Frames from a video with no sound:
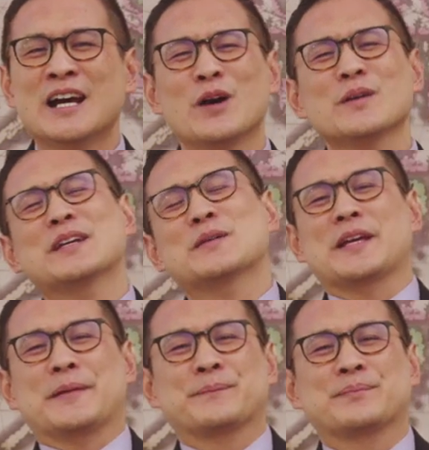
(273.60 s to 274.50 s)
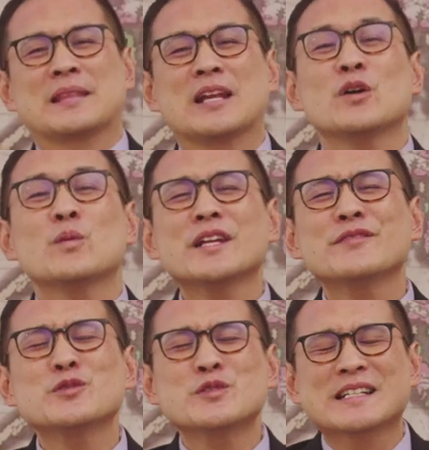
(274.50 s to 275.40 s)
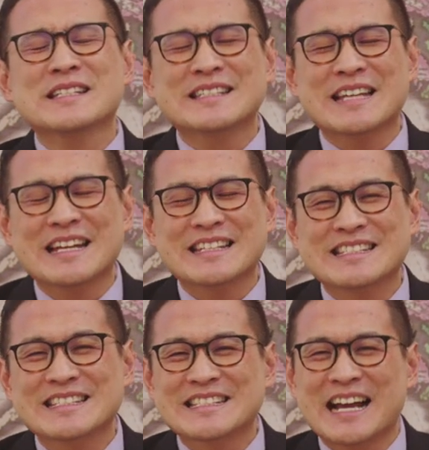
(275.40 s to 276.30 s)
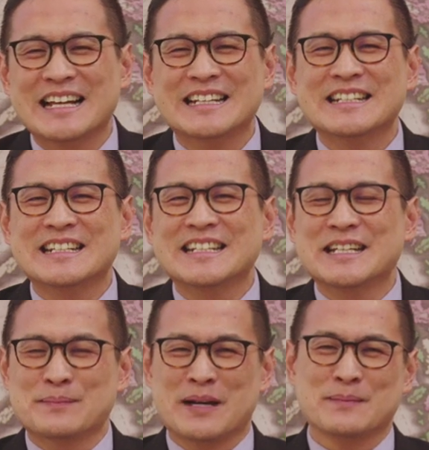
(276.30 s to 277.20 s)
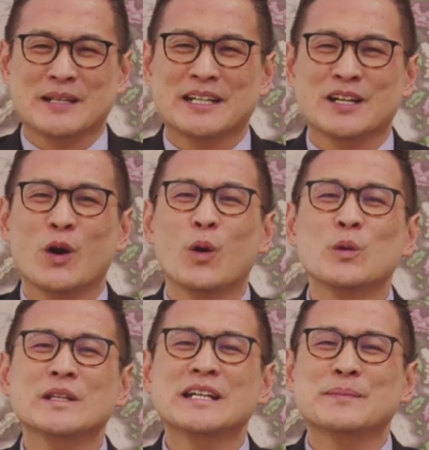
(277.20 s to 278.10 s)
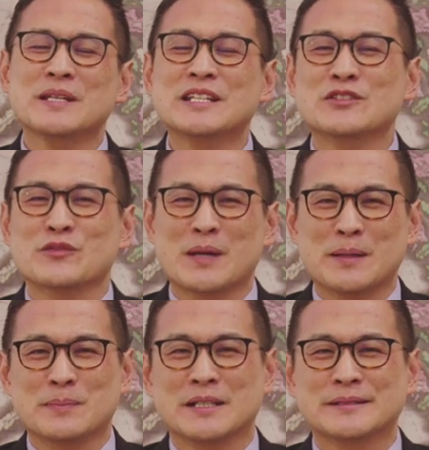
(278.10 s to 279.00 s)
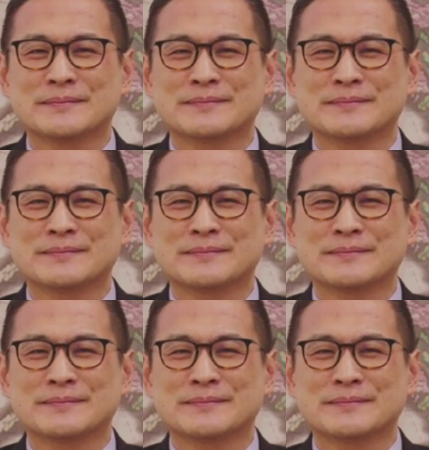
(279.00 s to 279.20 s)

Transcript: Okay, okay. What if you just stand silently in public holding a piece of paper?